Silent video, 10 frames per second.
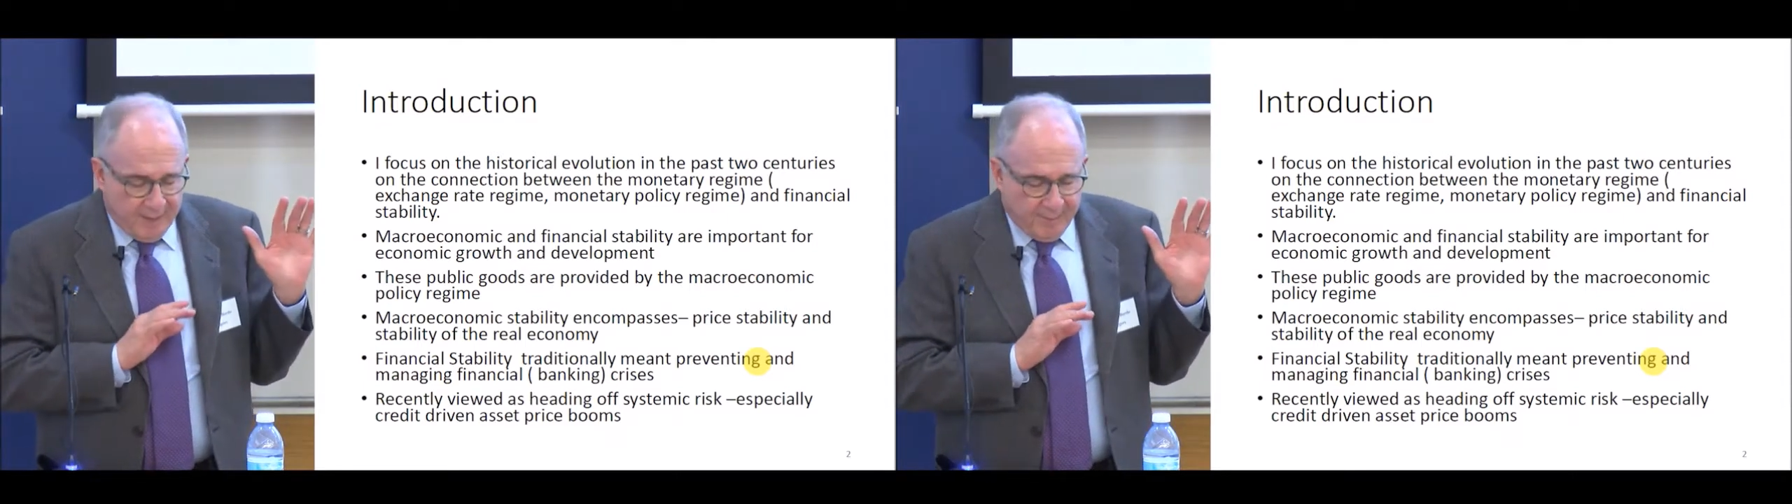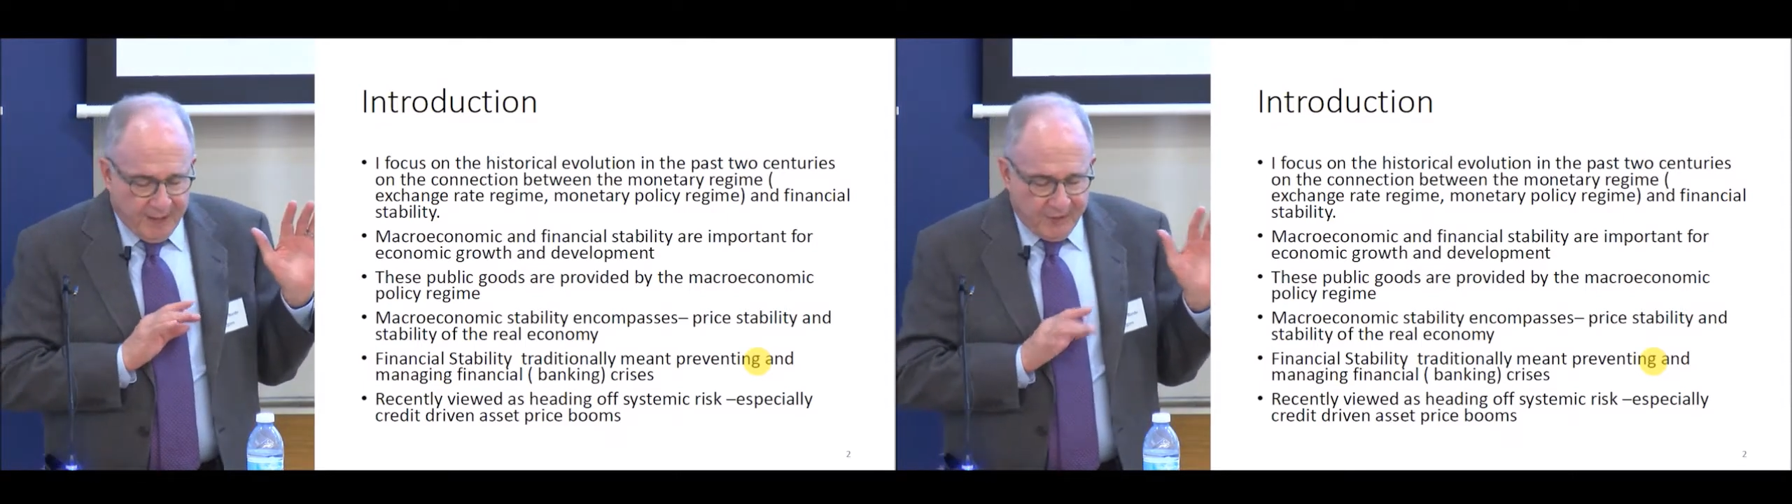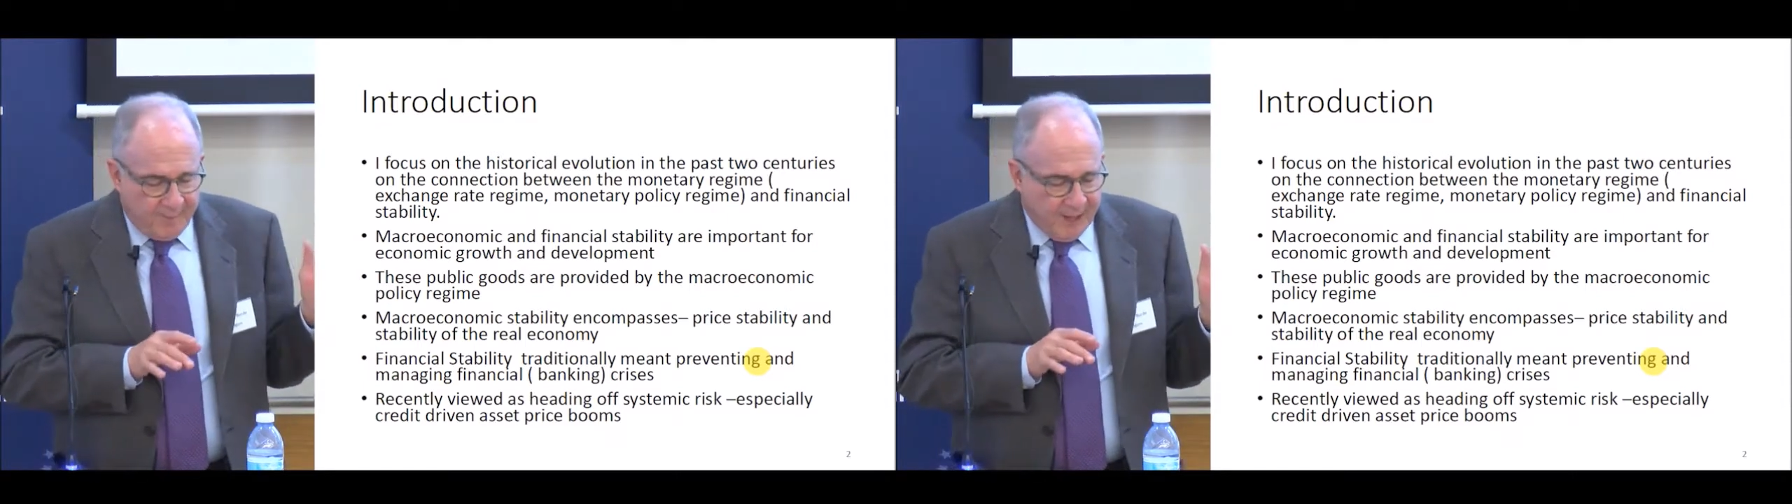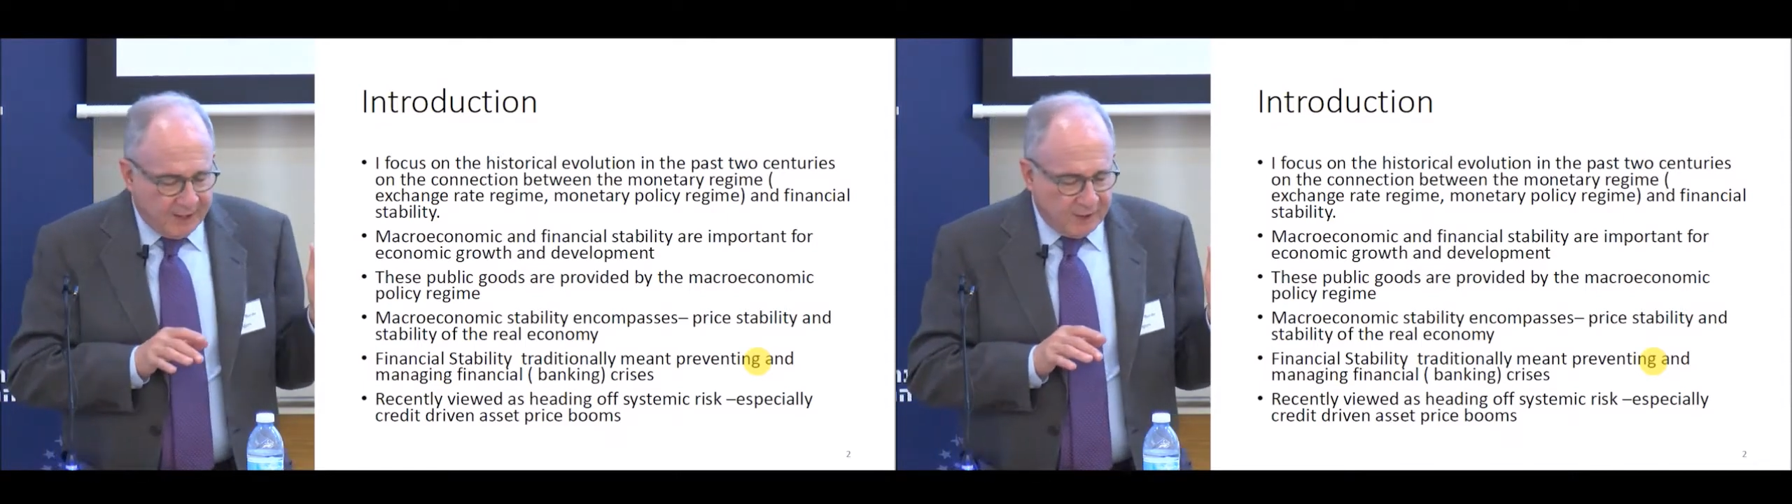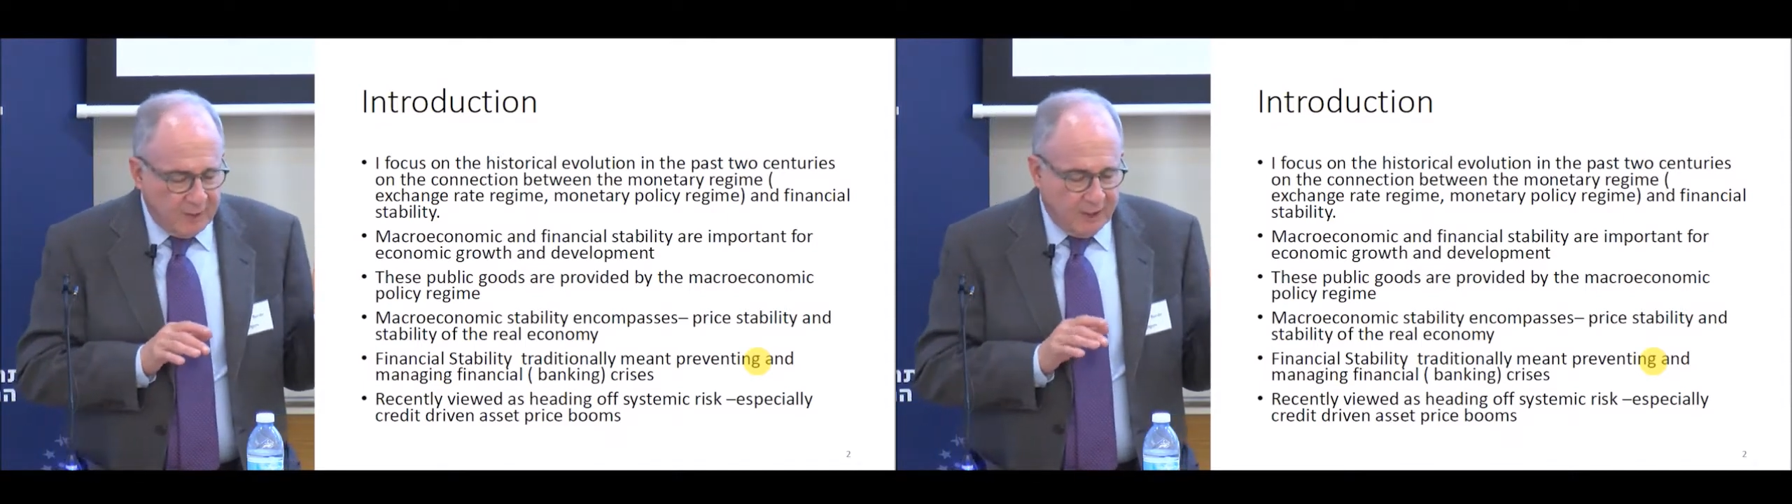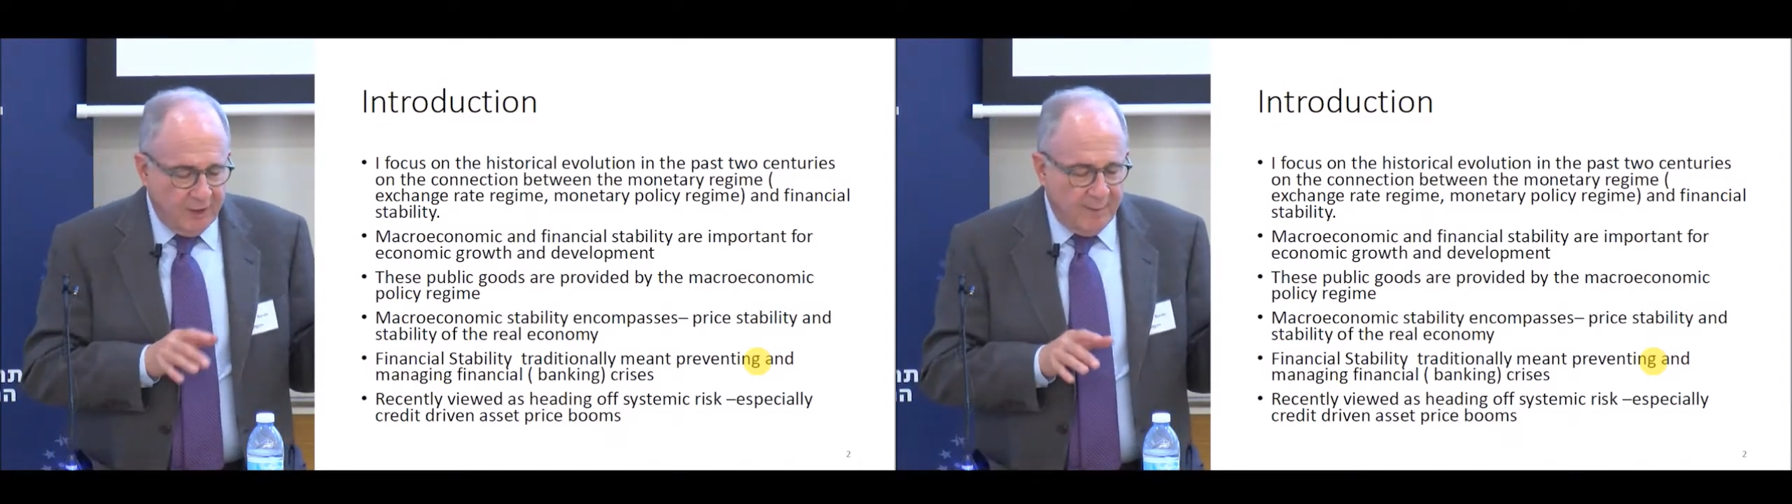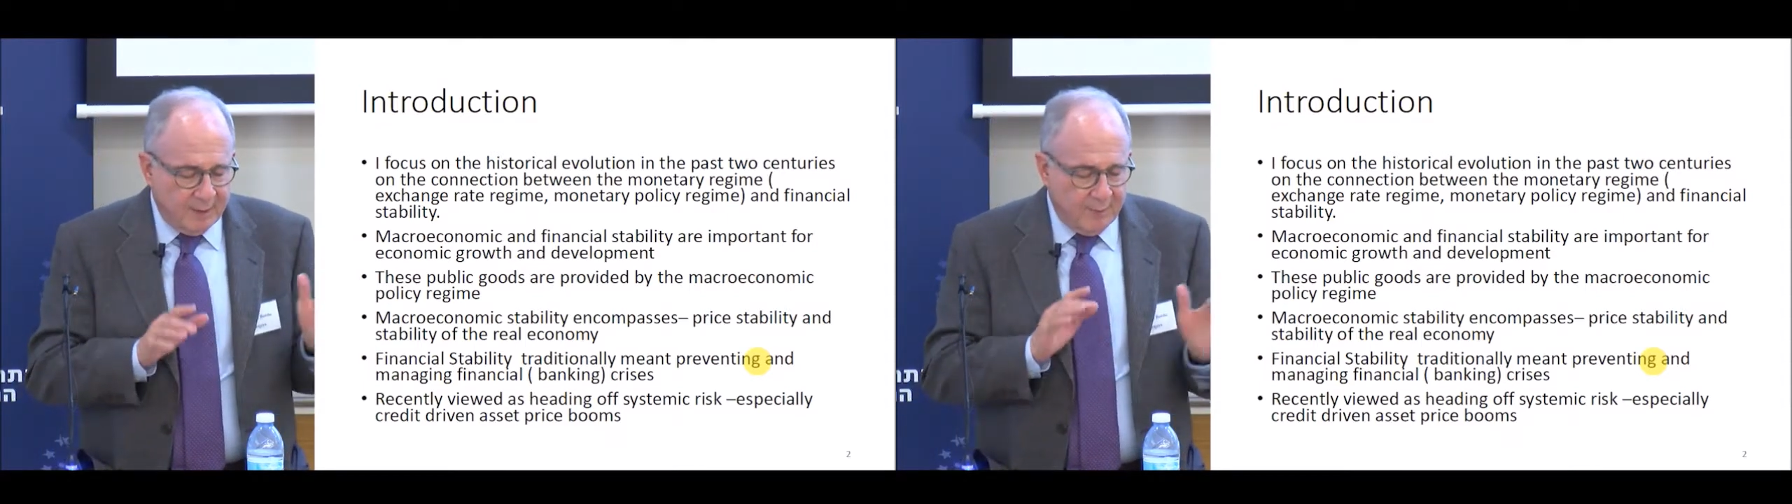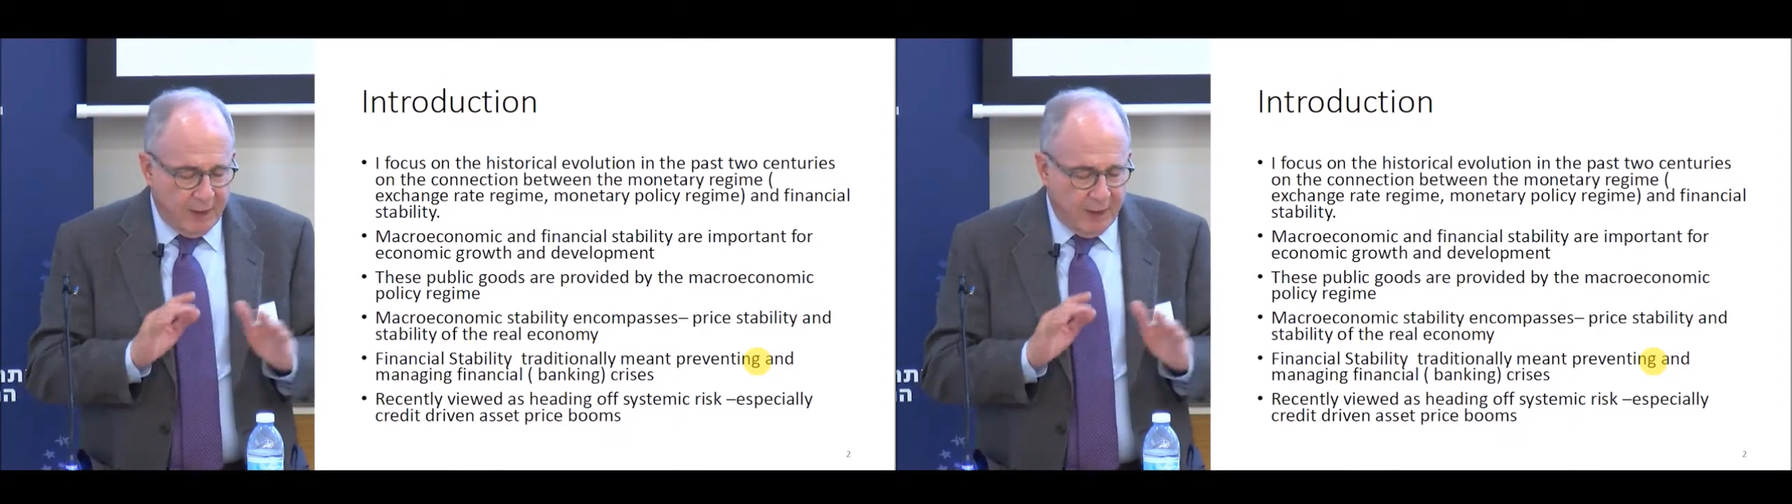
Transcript: by the macroeconomic